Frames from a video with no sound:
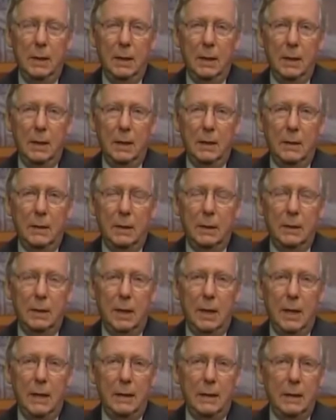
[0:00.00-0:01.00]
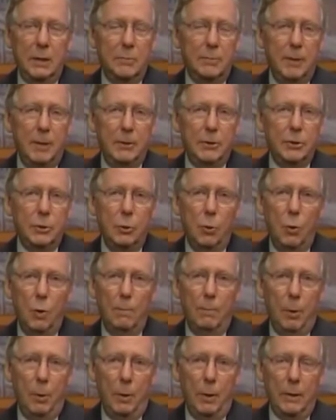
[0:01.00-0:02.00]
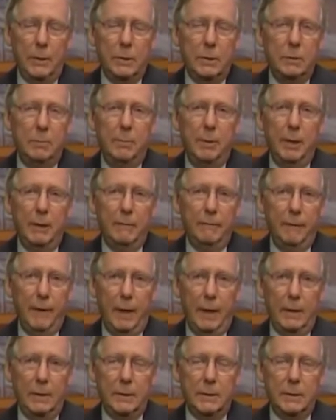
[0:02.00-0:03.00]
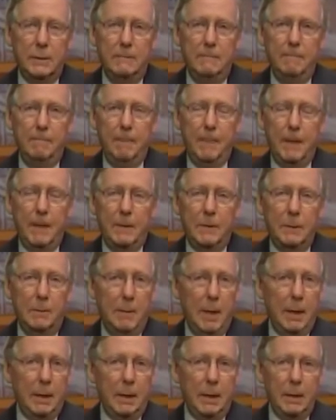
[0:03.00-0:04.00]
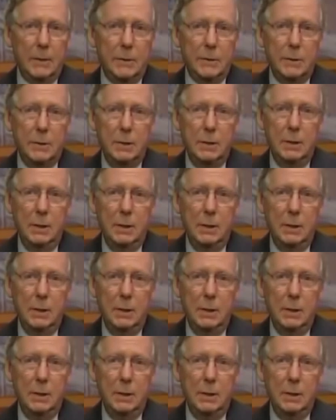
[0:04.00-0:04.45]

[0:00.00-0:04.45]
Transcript: the idea has been to score points, to pick fights, to make us